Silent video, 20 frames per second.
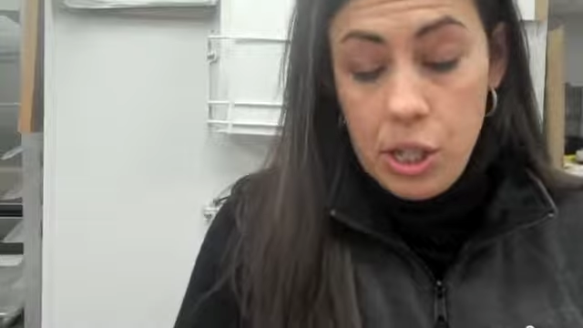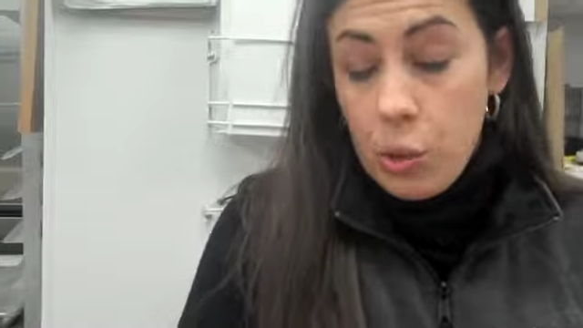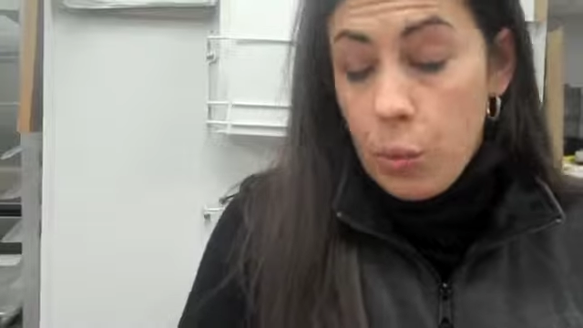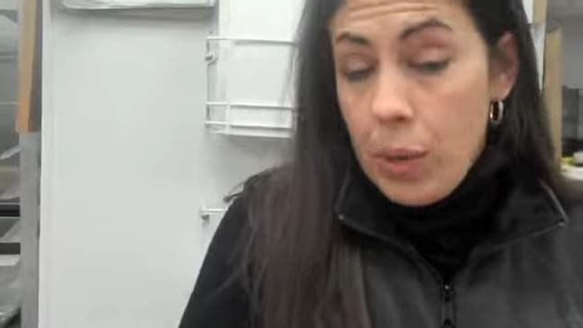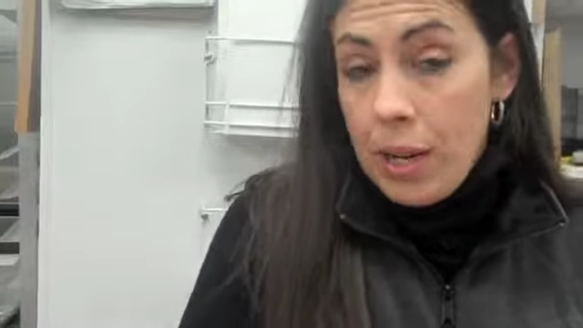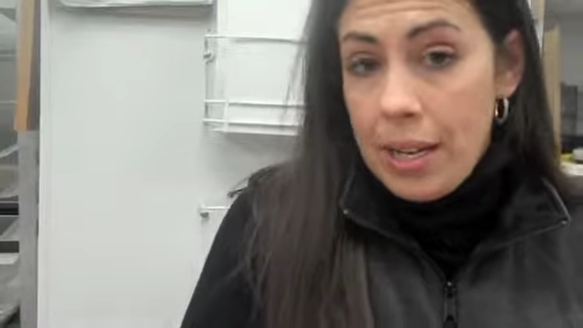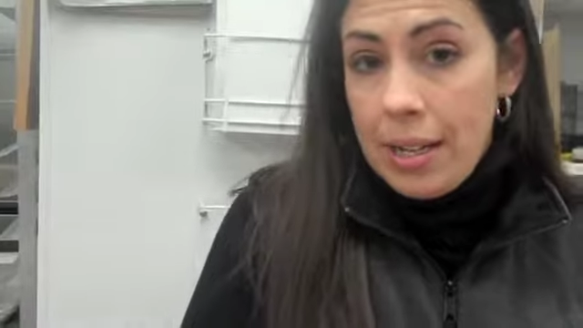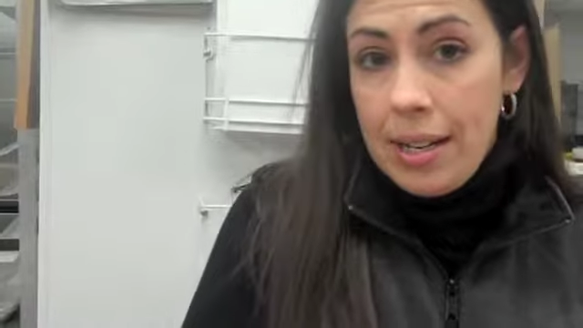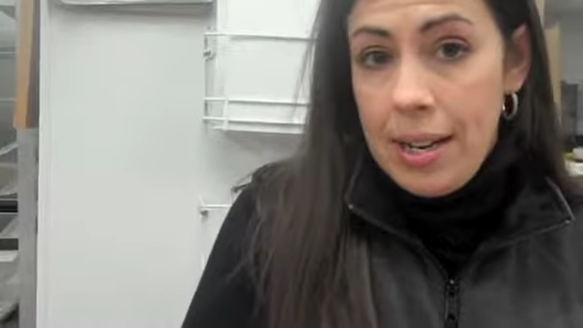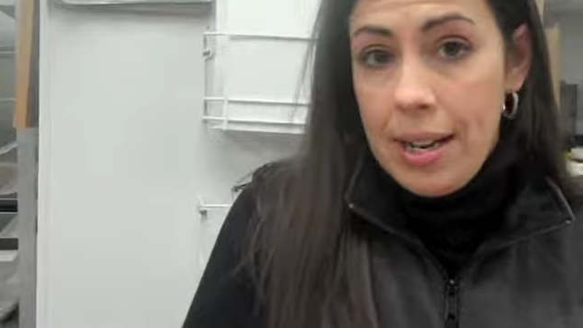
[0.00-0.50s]

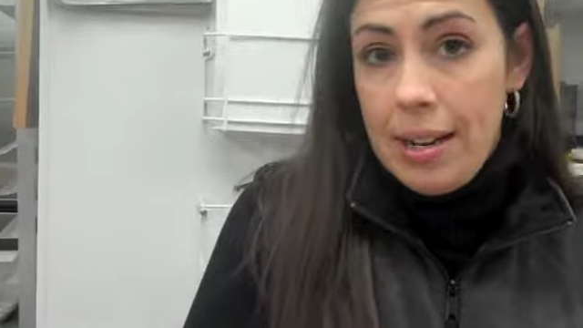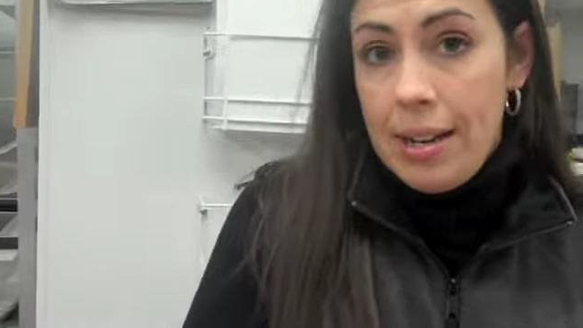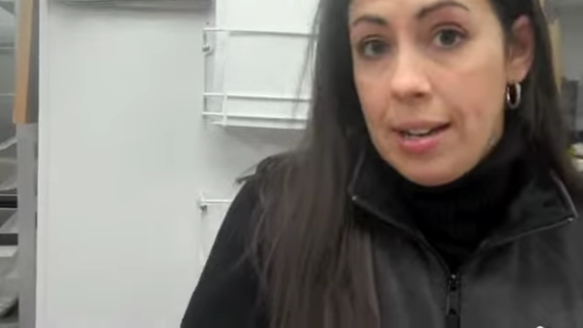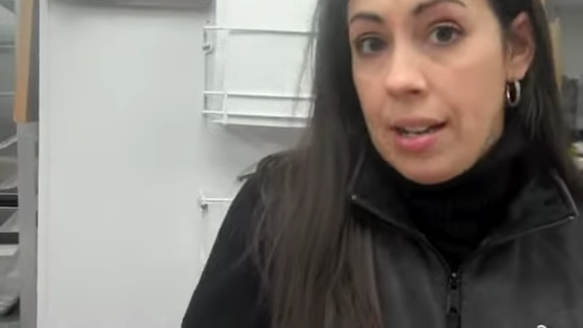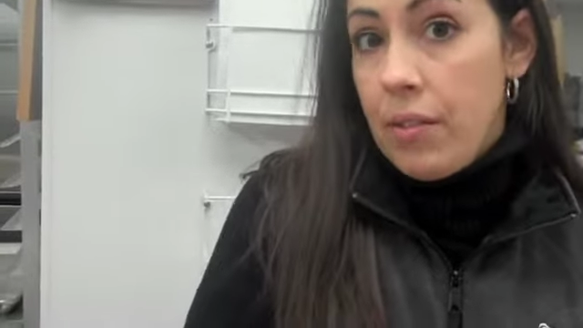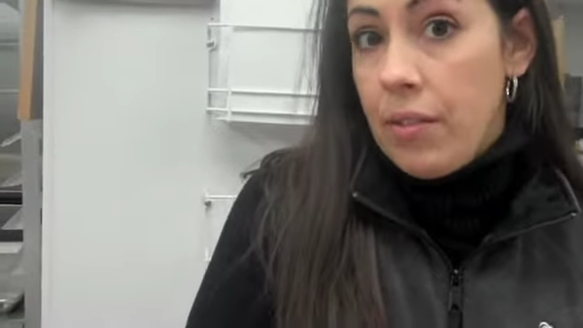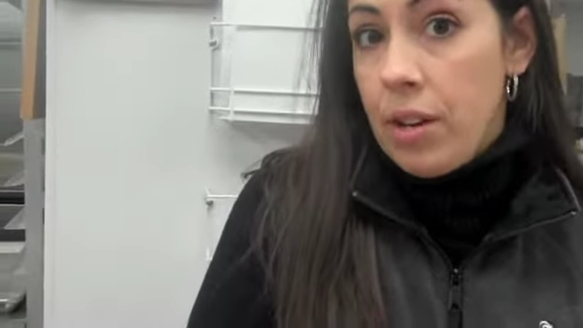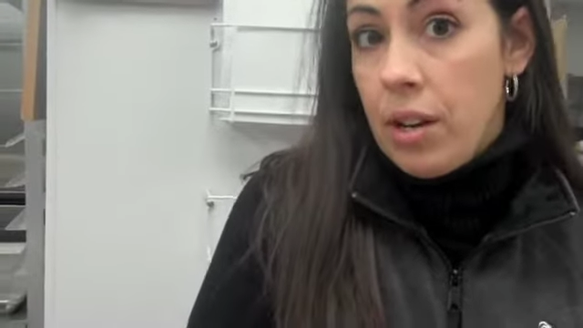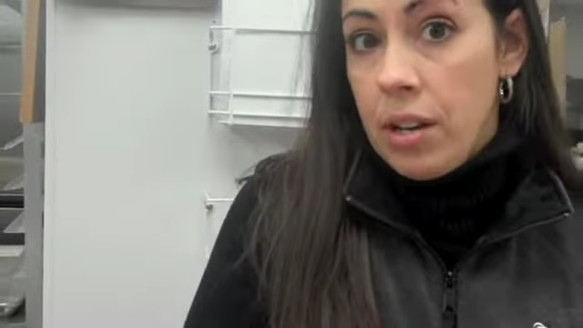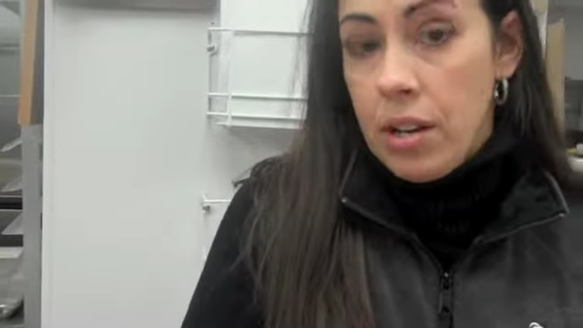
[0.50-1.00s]
sweeten it
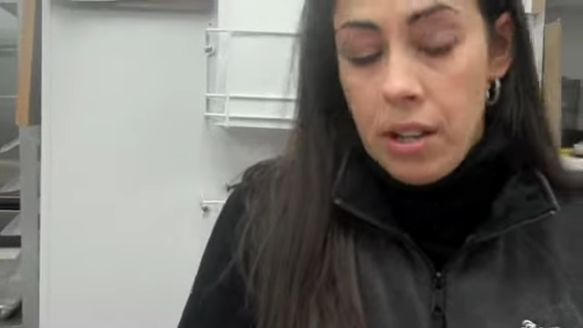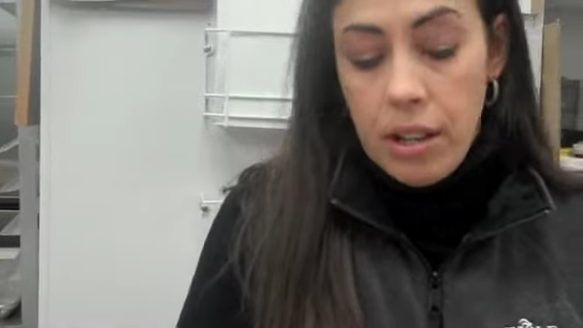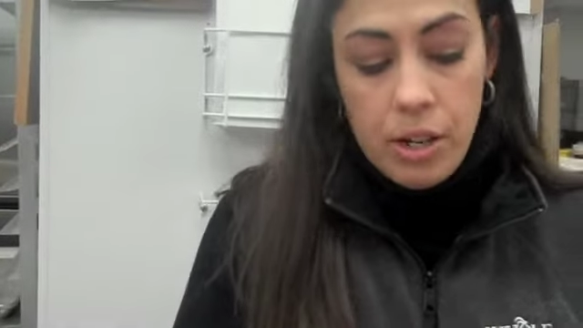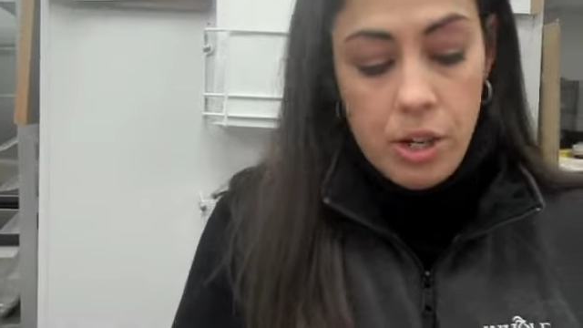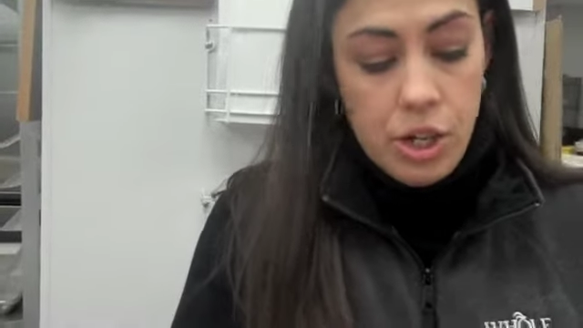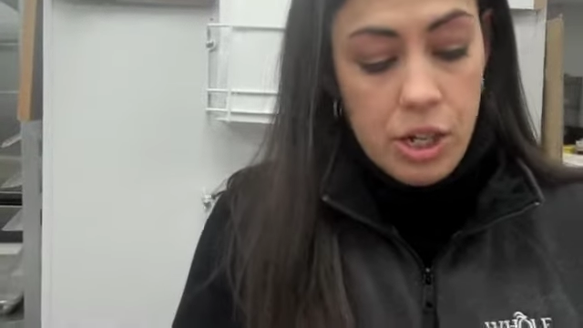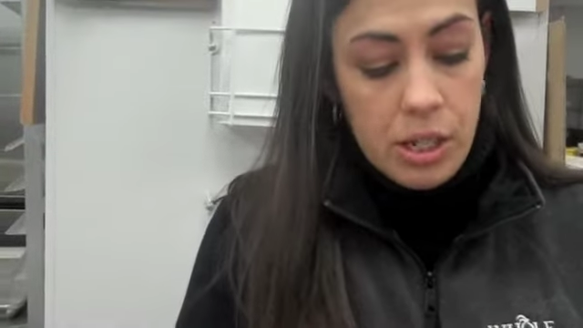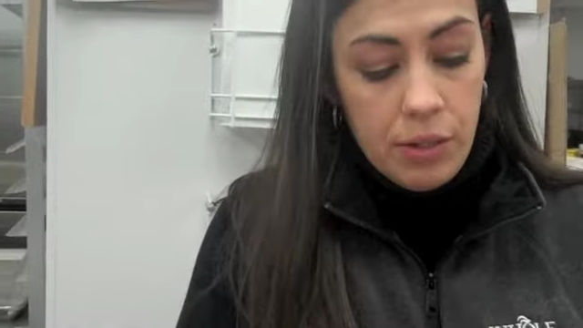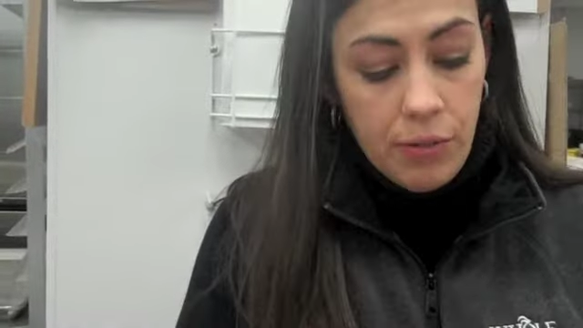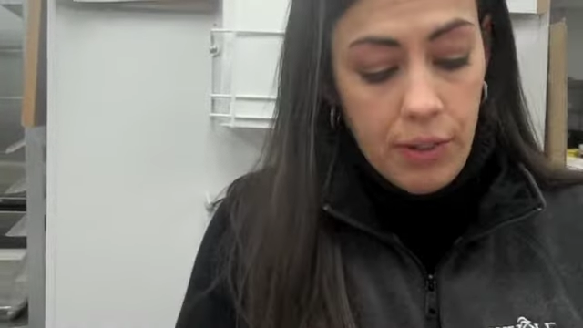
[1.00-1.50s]
and give it a
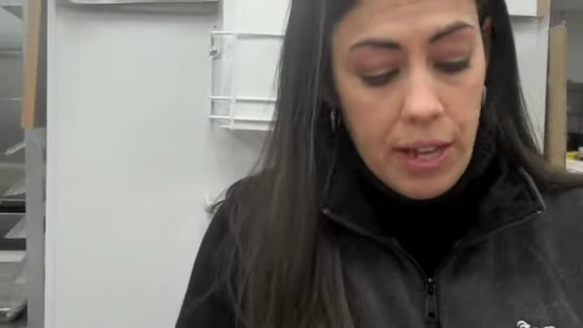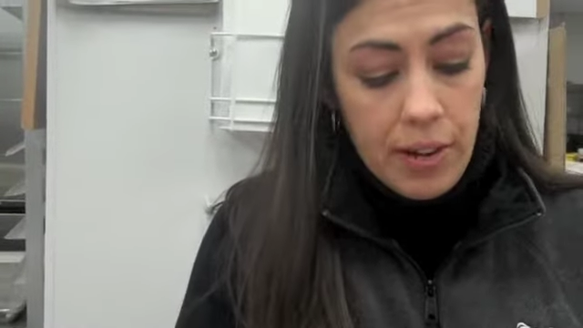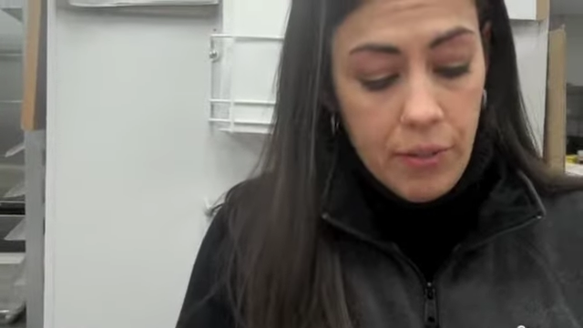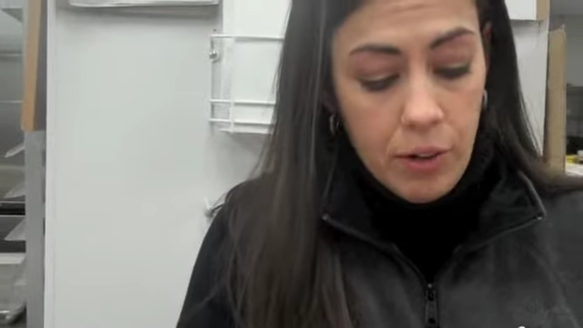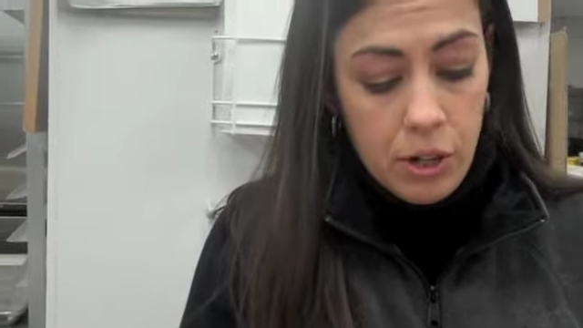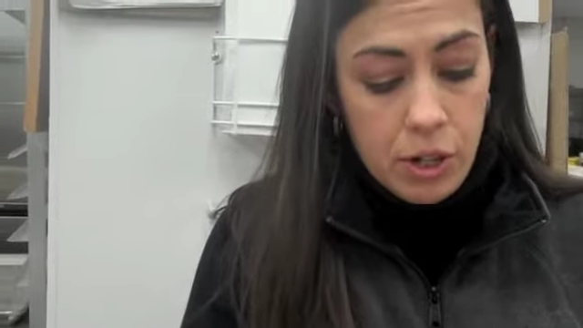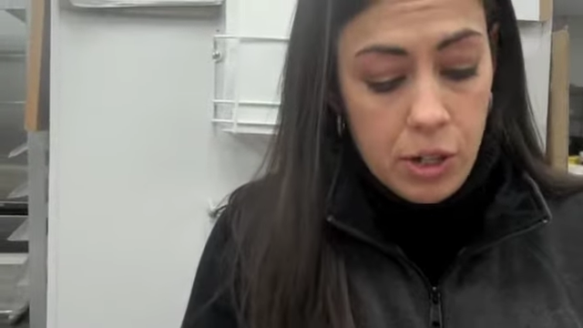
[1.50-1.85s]
delicious flavor.